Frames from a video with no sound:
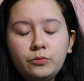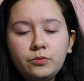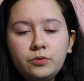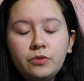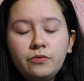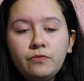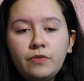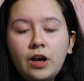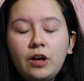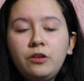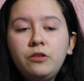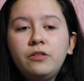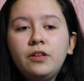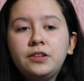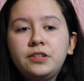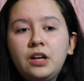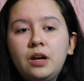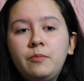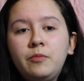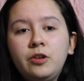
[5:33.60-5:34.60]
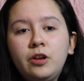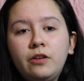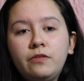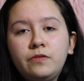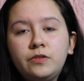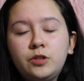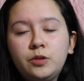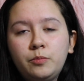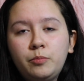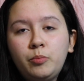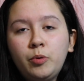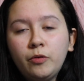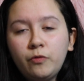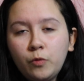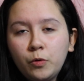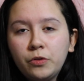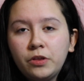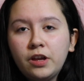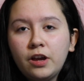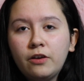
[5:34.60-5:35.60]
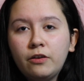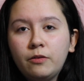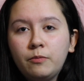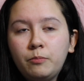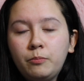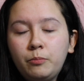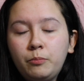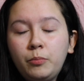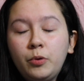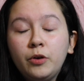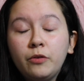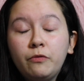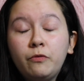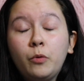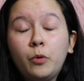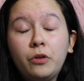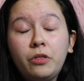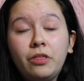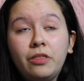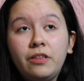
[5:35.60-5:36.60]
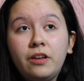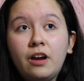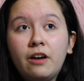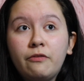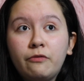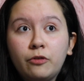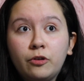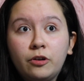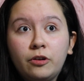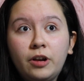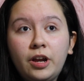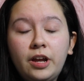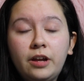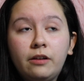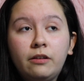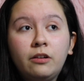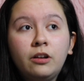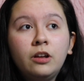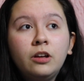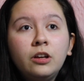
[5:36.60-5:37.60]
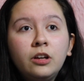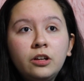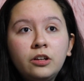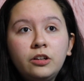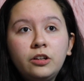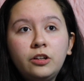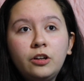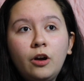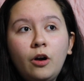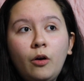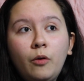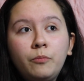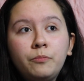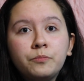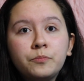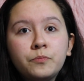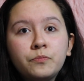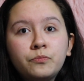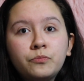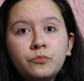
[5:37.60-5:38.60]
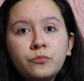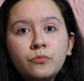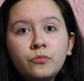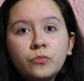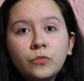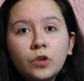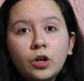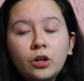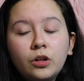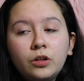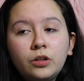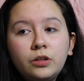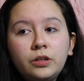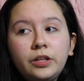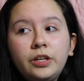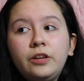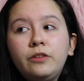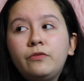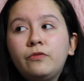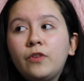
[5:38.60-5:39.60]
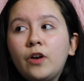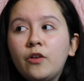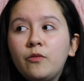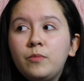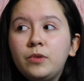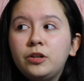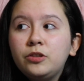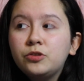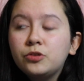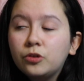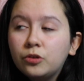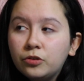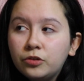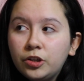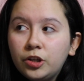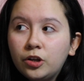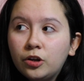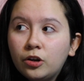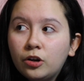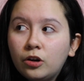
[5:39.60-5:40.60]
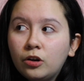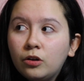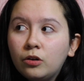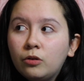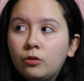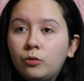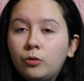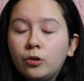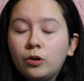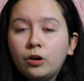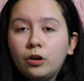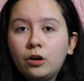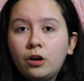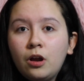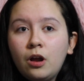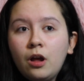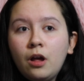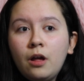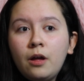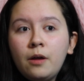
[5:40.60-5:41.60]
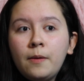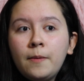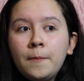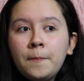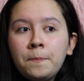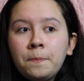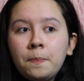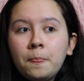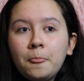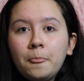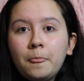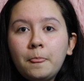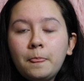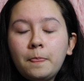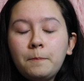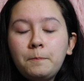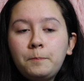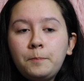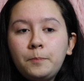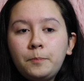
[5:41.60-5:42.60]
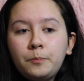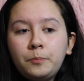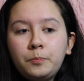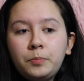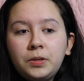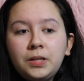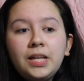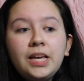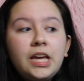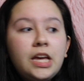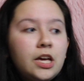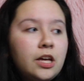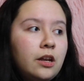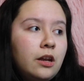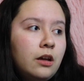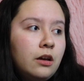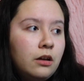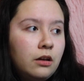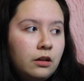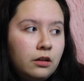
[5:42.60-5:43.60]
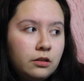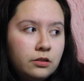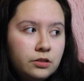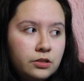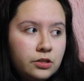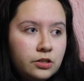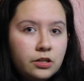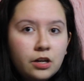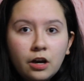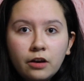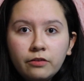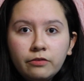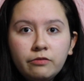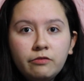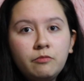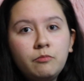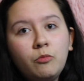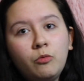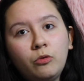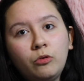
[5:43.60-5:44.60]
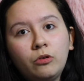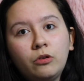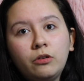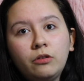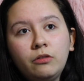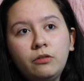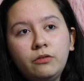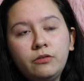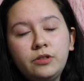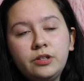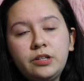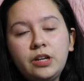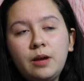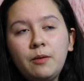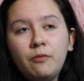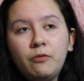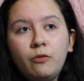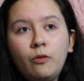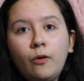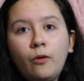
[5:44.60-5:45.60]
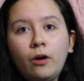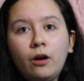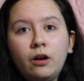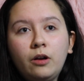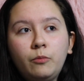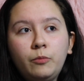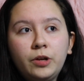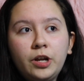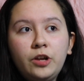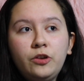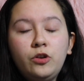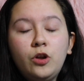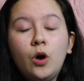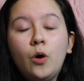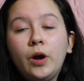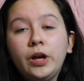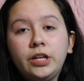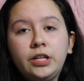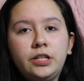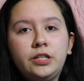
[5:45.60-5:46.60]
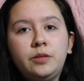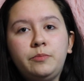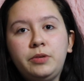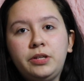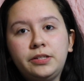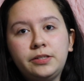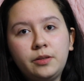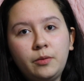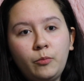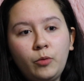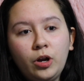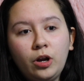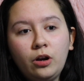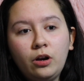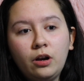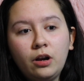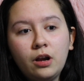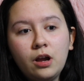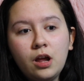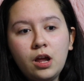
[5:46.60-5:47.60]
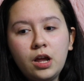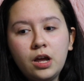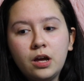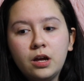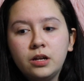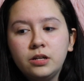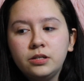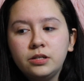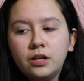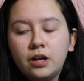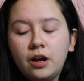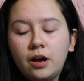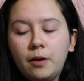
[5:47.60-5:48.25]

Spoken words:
value that time enough to put forth the effort and, you know, leave 5 minutes earlier or plan stuff more the day before when I know I need to be somewhere. And,